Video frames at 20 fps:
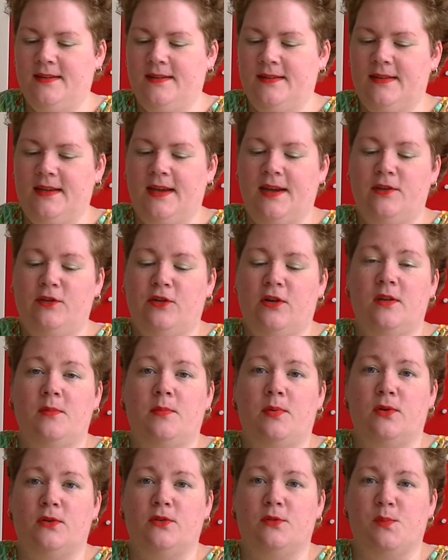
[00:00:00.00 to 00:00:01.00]
they enjoy the
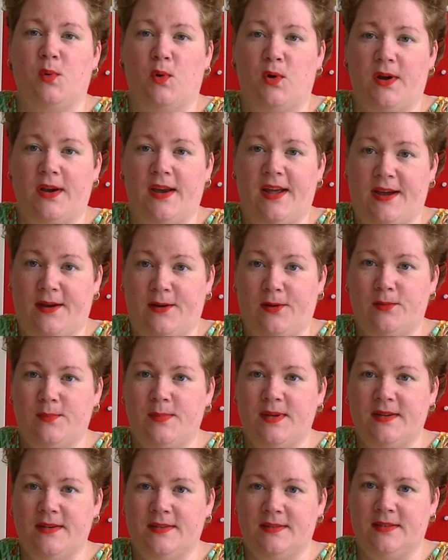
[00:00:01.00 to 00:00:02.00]
box more now
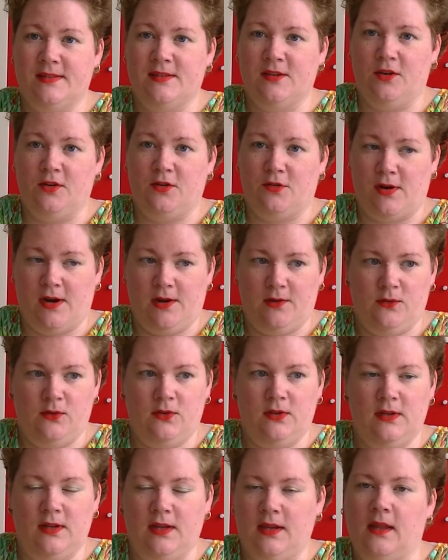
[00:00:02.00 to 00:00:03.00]
because it's on the ground
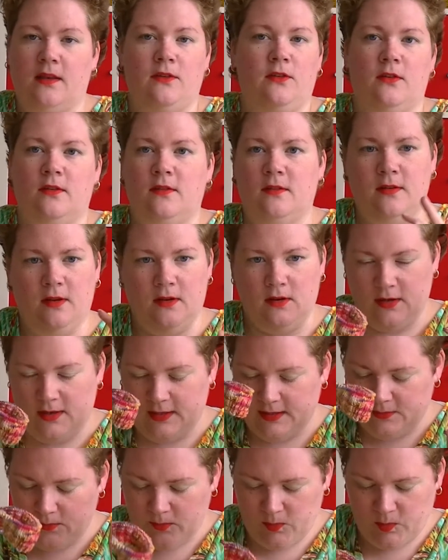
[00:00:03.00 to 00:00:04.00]
and they can just sit on
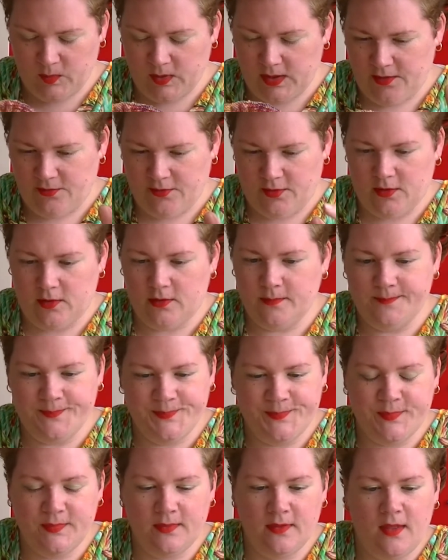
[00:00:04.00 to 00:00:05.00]
it, whatever.
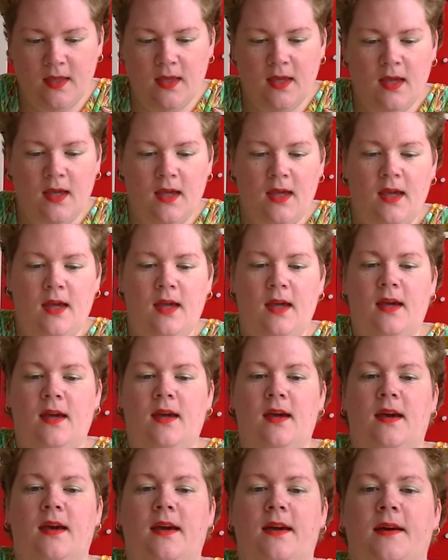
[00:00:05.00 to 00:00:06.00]

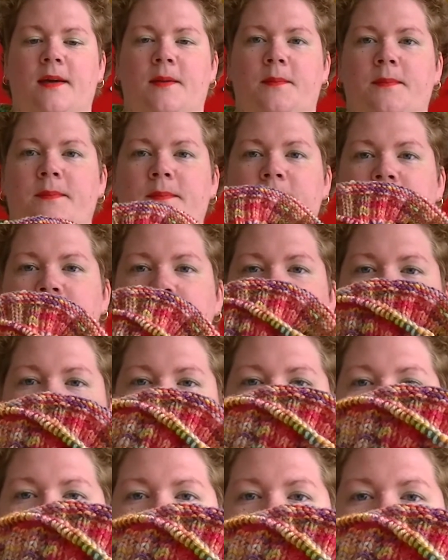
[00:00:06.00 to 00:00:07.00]

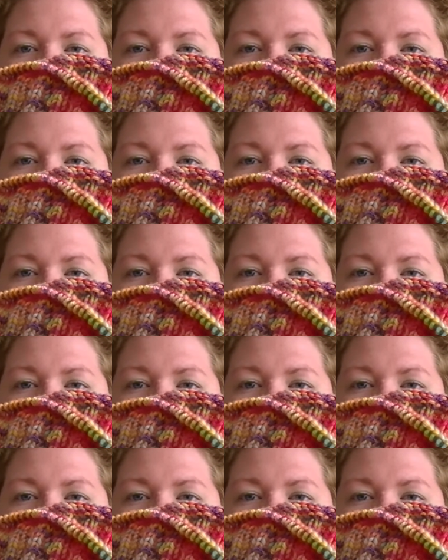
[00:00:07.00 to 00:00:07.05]
Yeah,